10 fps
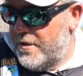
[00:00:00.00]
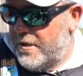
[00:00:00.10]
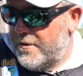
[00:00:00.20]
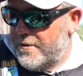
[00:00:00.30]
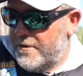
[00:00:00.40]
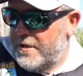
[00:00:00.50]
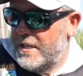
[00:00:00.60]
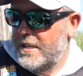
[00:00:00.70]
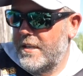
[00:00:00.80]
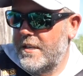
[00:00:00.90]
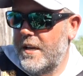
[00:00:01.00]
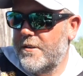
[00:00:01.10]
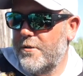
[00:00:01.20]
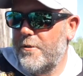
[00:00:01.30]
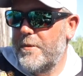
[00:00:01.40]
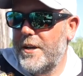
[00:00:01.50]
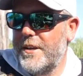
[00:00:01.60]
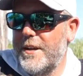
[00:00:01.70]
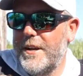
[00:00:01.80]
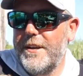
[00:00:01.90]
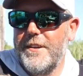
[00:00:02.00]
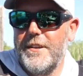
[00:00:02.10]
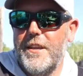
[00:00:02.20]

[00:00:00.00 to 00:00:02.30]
I told my